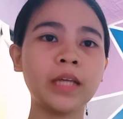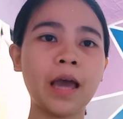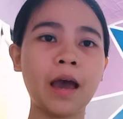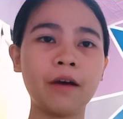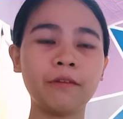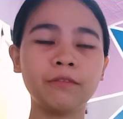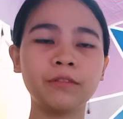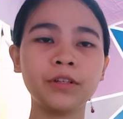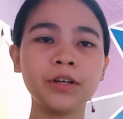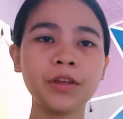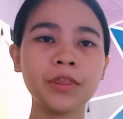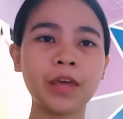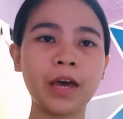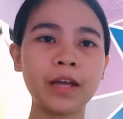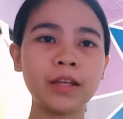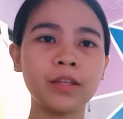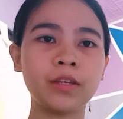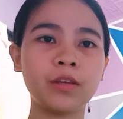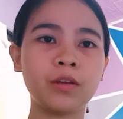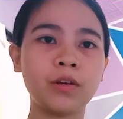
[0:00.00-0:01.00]
after
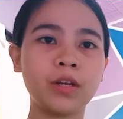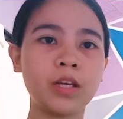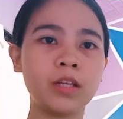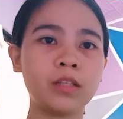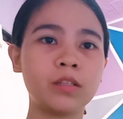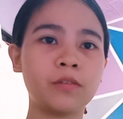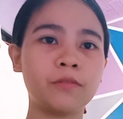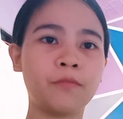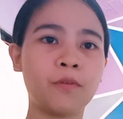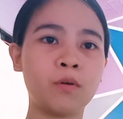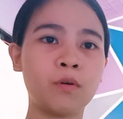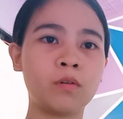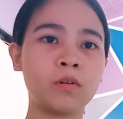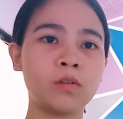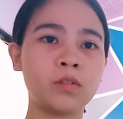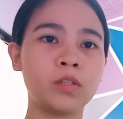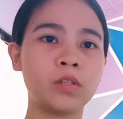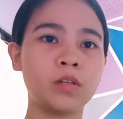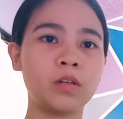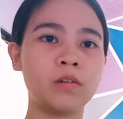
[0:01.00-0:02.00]
that you need to
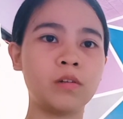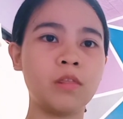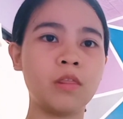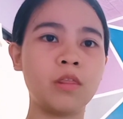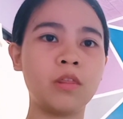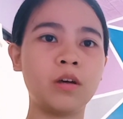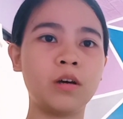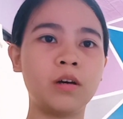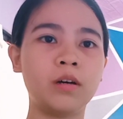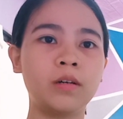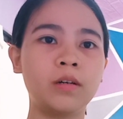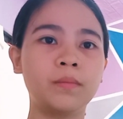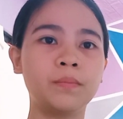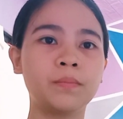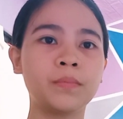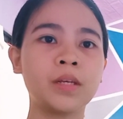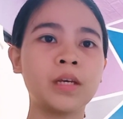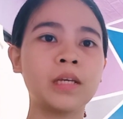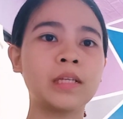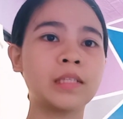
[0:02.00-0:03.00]
focus on the
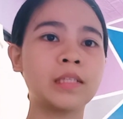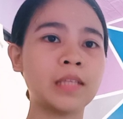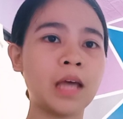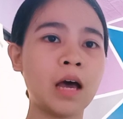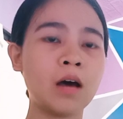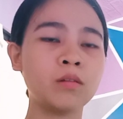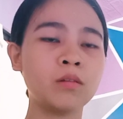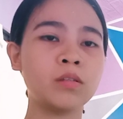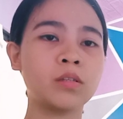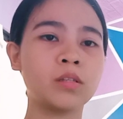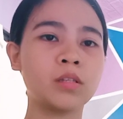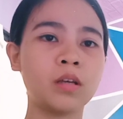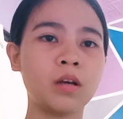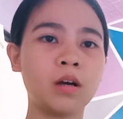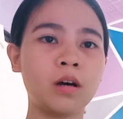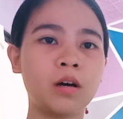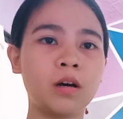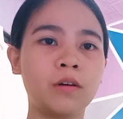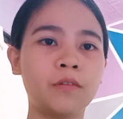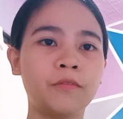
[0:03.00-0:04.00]
sounds
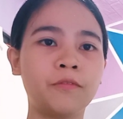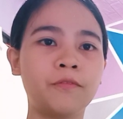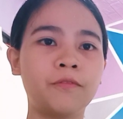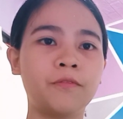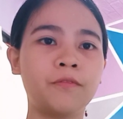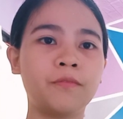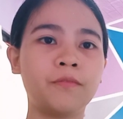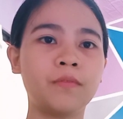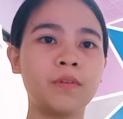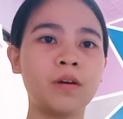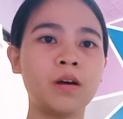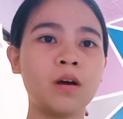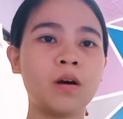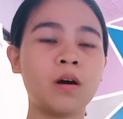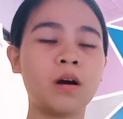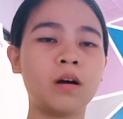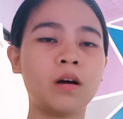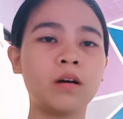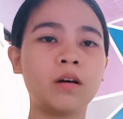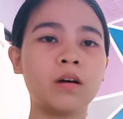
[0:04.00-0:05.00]
of
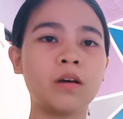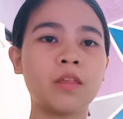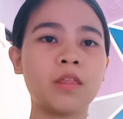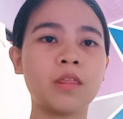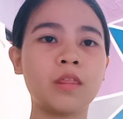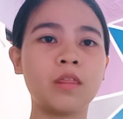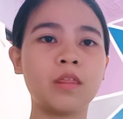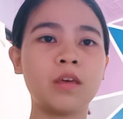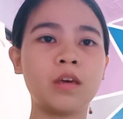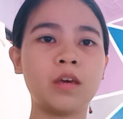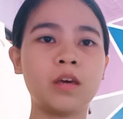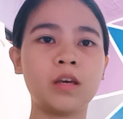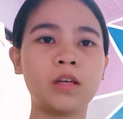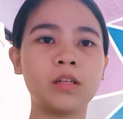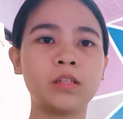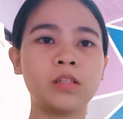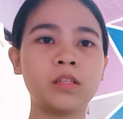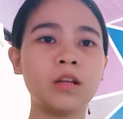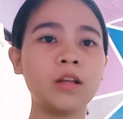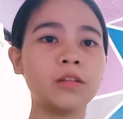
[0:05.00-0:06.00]

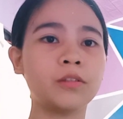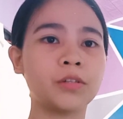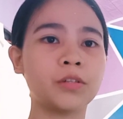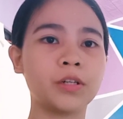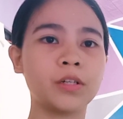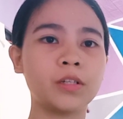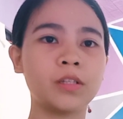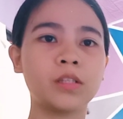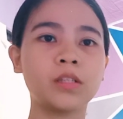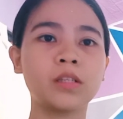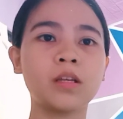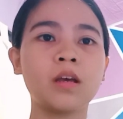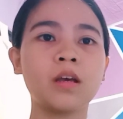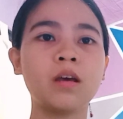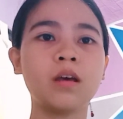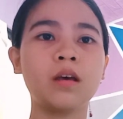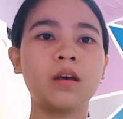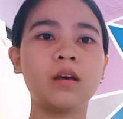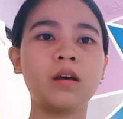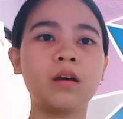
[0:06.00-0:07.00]
these letters.
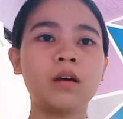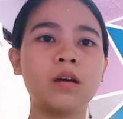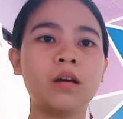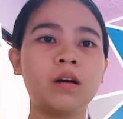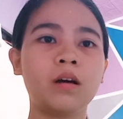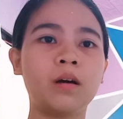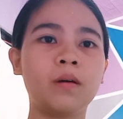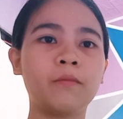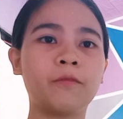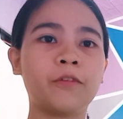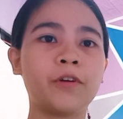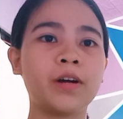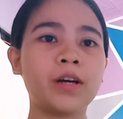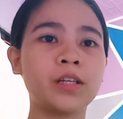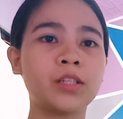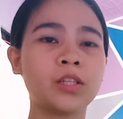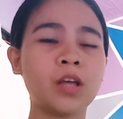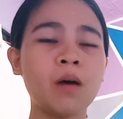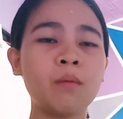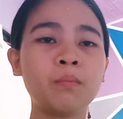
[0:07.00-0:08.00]
For
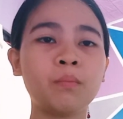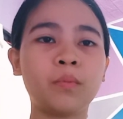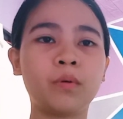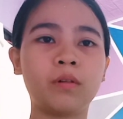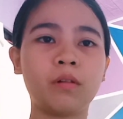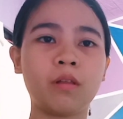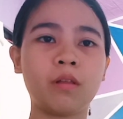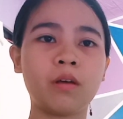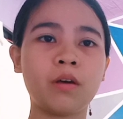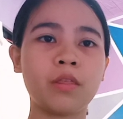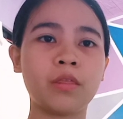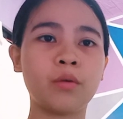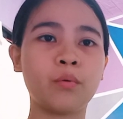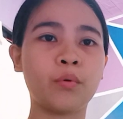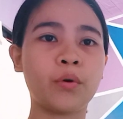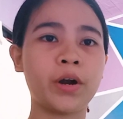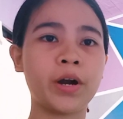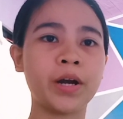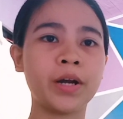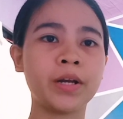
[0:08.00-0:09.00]
example, the
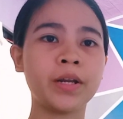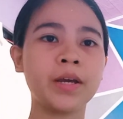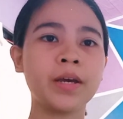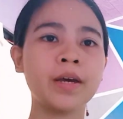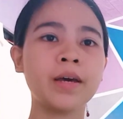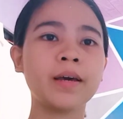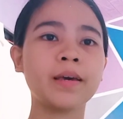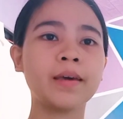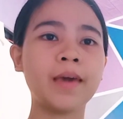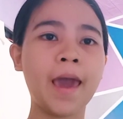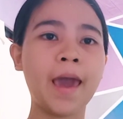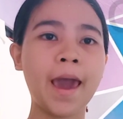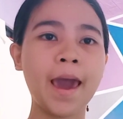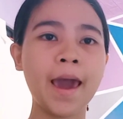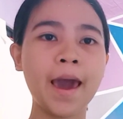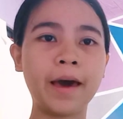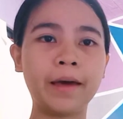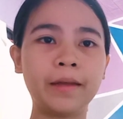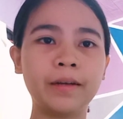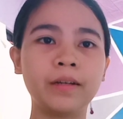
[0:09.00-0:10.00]
word
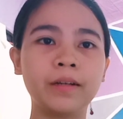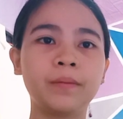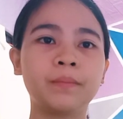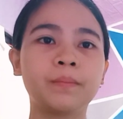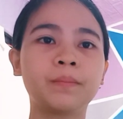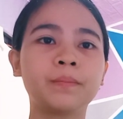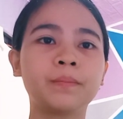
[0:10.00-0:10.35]
can.